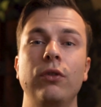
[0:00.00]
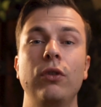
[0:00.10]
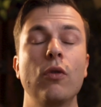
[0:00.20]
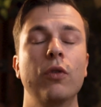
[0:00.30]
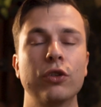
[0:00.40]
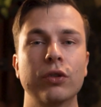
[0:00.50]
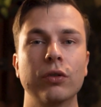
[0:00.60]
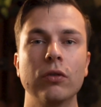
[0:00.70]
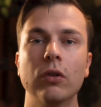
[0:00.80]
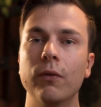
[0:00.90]
no
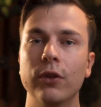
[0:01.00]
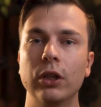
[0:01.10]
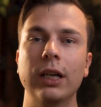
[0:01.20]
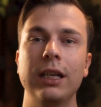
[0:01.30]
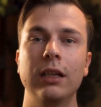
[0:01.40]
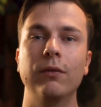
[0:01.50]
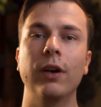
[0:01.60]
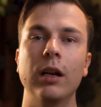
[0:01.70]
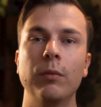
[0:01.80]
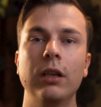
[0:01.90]
control over the lighting
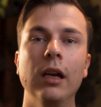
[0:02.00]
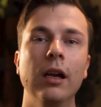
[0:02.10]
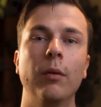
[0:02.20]
environment,